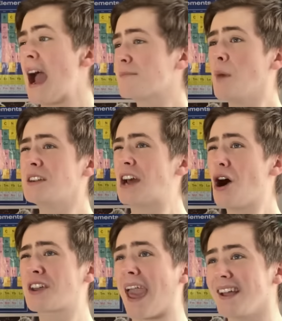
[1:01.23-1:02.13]
I had my
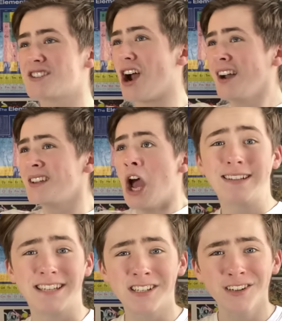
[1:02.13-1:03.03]
Dark Age. I
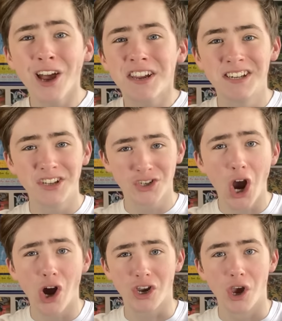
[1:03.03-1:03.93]
didn't like
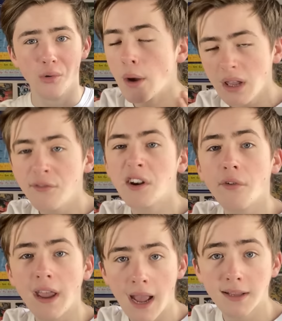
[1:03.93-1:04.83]
Ninjago. Now, even
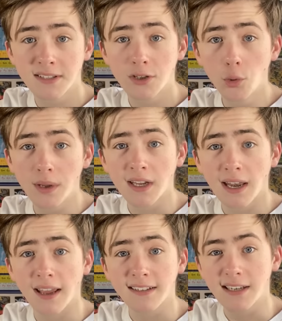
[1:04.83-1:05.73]
if I had still been
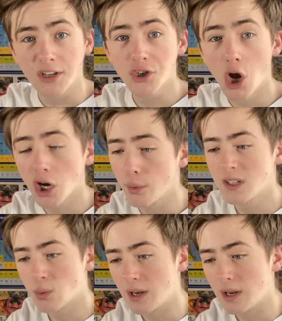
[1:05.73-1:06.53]
collecting Ninjago in